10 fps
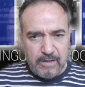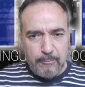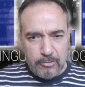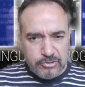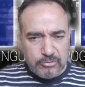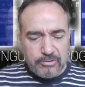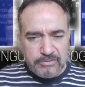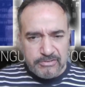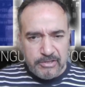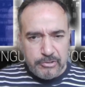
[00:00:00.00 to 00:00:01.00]
I'm also going
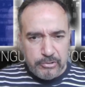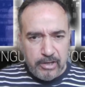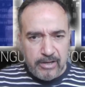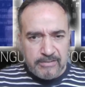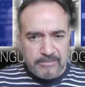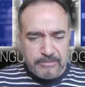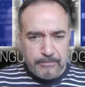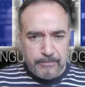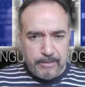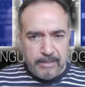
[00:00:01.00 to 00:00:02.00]
to send you guys
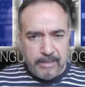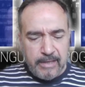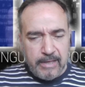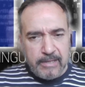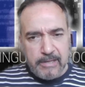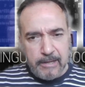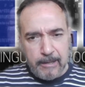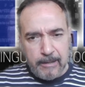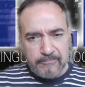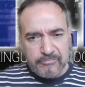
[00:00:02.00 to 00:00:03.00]

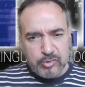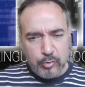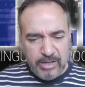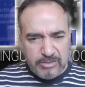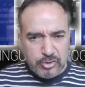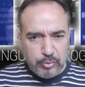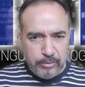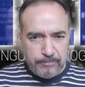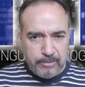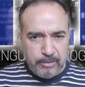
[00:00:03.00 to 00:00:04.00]
a
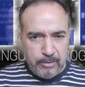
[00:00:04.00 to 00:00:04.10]
transcript